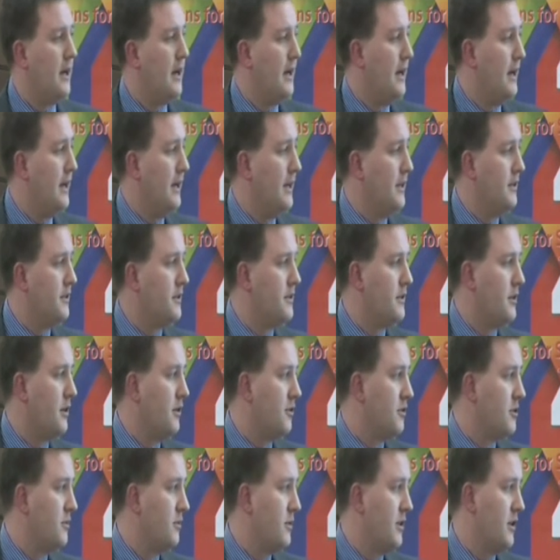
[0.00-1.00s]
And
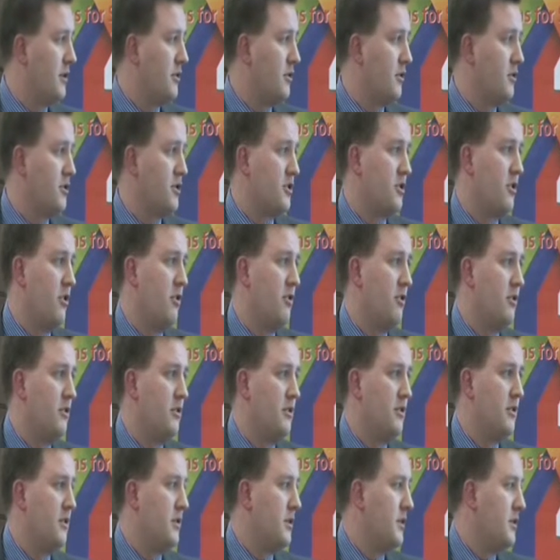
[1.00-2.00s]
ultimately across
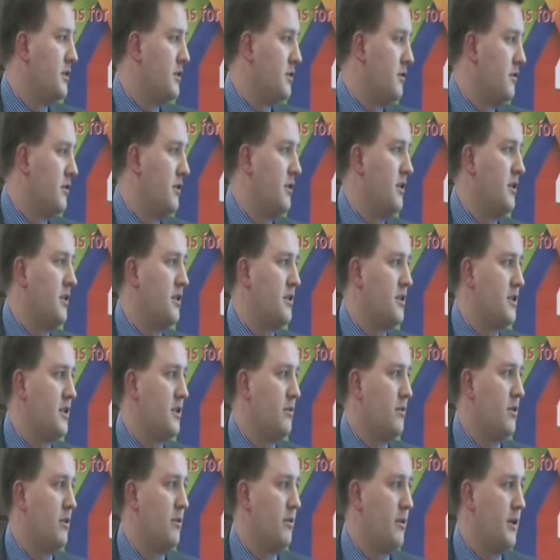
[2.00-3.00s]
Scotland is looking at, see
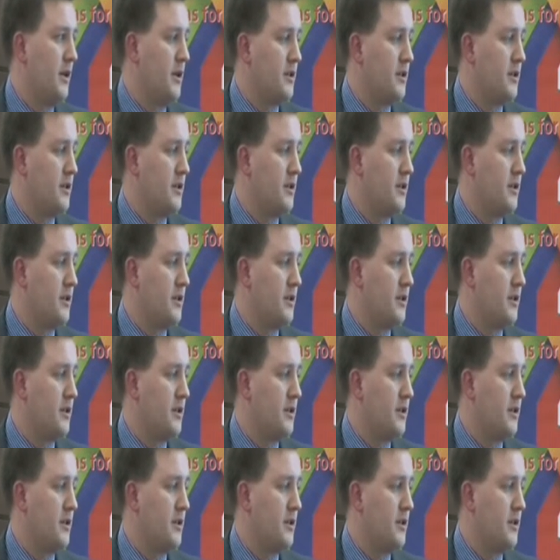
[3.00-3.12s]
where,